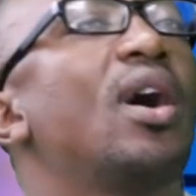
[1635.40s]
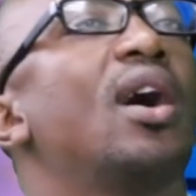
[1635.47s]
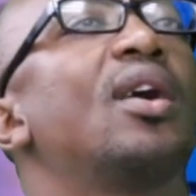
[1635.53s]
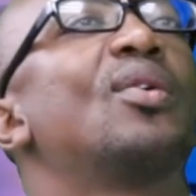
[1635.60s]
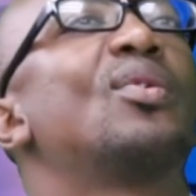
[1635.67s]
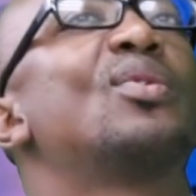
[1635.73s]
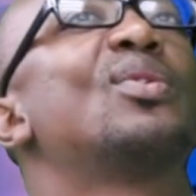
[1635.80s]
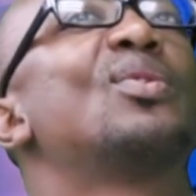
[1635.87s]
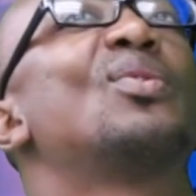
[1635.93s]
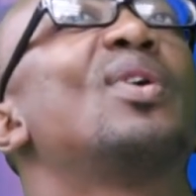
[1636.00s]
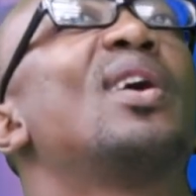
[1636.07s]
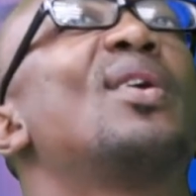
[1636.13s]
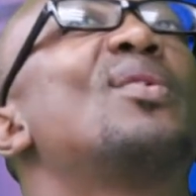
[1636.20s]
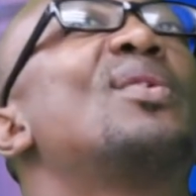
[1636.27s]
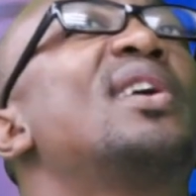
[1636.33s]
Wow.
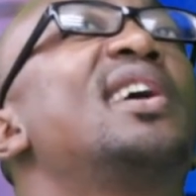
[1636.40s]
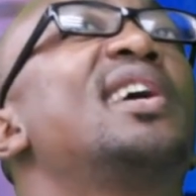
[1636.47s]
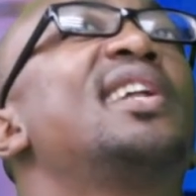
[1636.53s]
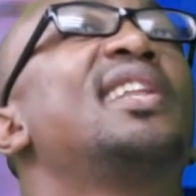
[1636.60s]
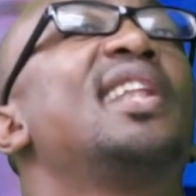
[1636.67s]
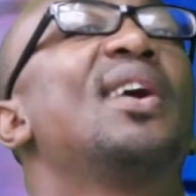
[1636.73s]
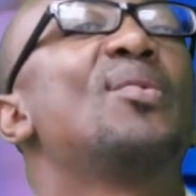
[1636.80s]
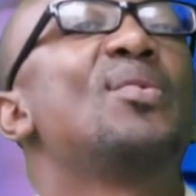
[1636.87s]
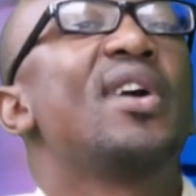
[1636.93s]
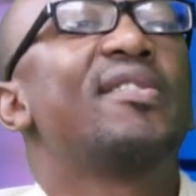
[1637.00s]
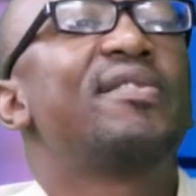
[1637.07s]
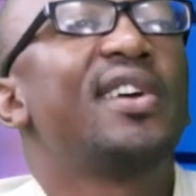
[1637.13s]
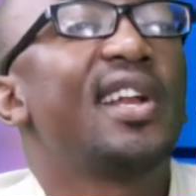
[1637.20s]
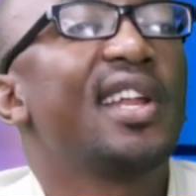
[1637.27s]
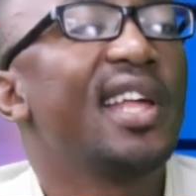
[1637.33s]
No, we are
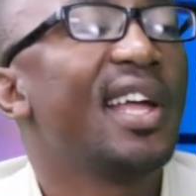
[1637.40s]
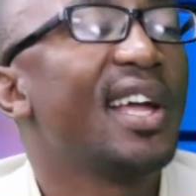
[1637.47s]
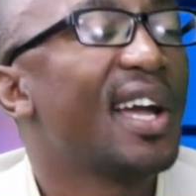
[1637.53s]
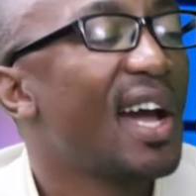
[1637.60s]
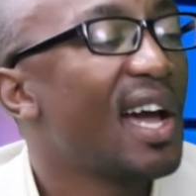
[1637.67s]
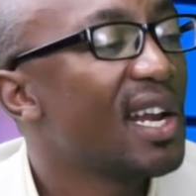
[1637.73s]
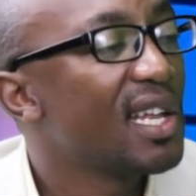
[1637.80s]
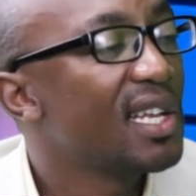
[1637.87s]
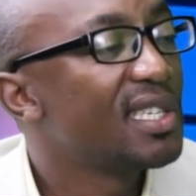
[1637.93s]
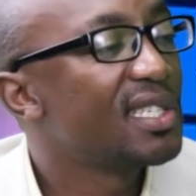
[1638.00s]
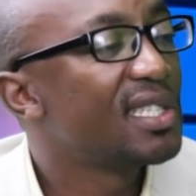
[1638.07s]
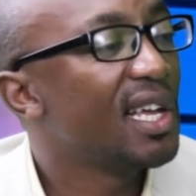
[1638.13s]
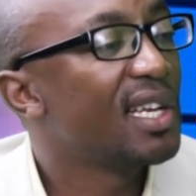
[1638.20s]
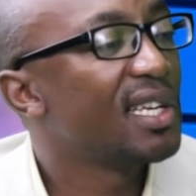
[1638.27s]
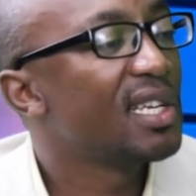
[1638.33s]
very
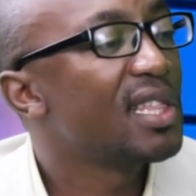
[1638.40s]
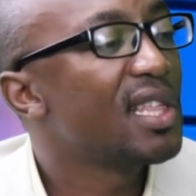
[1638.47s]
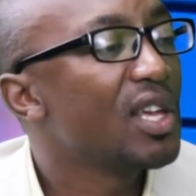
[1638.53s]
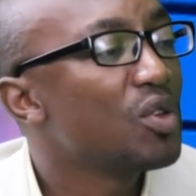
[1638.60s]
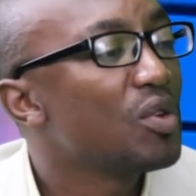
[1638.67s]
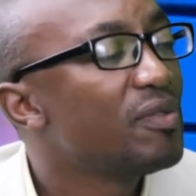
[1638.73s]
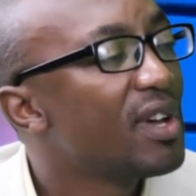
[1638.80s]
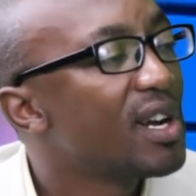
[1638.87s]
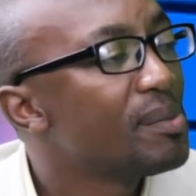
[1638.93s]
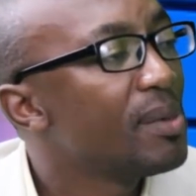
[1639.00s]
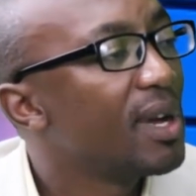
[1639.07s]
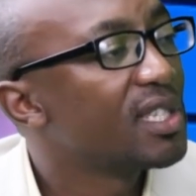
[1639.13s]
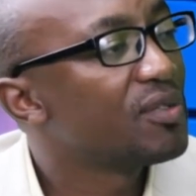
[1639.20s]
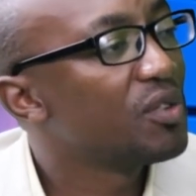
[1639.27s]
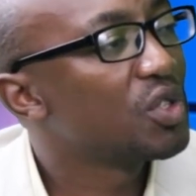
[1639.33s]
encouraged, and thank you very
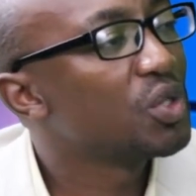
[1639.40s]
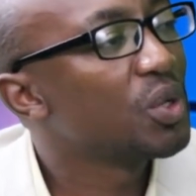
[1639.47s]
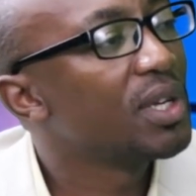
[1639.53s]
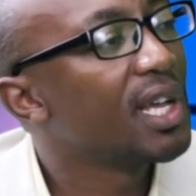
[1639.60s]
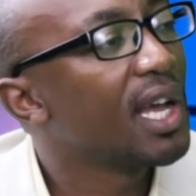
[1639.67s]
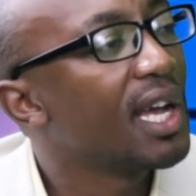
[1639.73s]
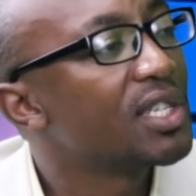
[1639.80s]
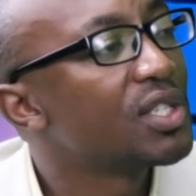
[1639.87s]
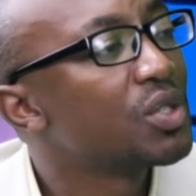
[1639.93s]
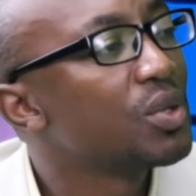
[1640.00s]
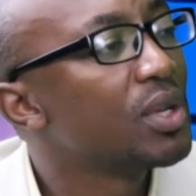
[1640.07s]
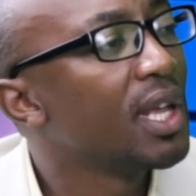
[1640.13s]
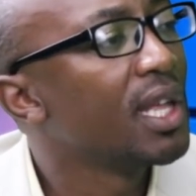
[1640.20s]
much for joining us today.